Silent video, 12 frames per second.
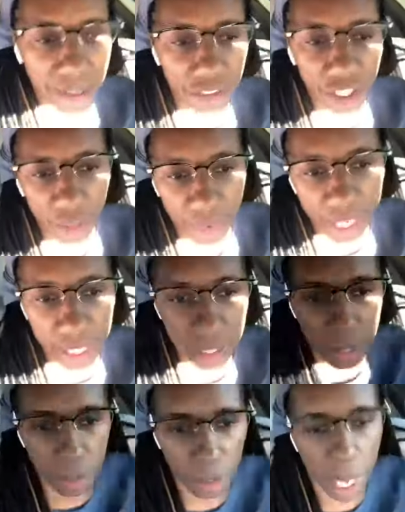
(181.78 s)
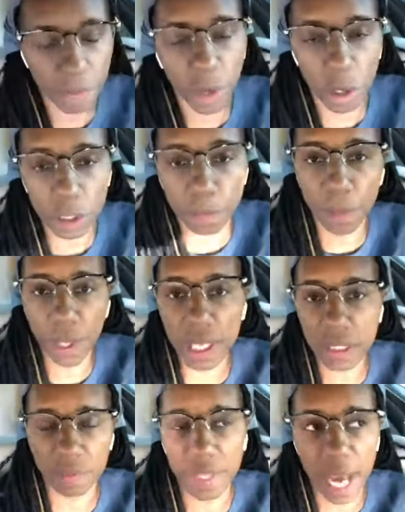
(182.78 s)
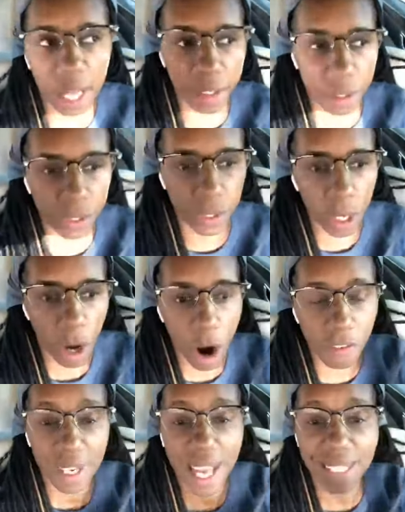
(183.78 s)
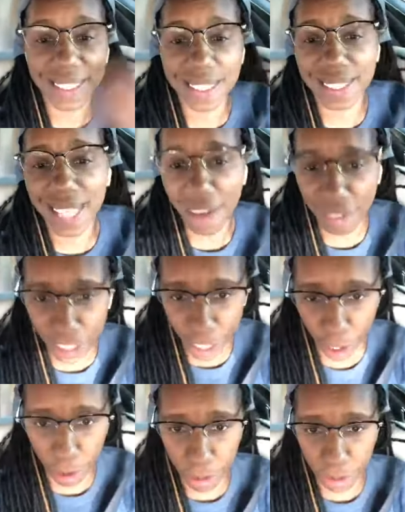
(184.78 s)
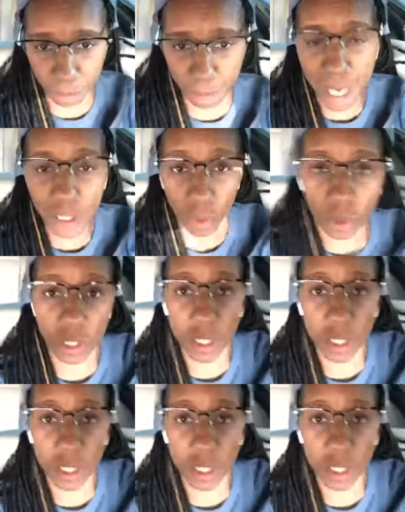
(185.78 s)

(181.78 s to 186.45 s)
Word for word: have grossed millions of dollars over the last 7 years based on their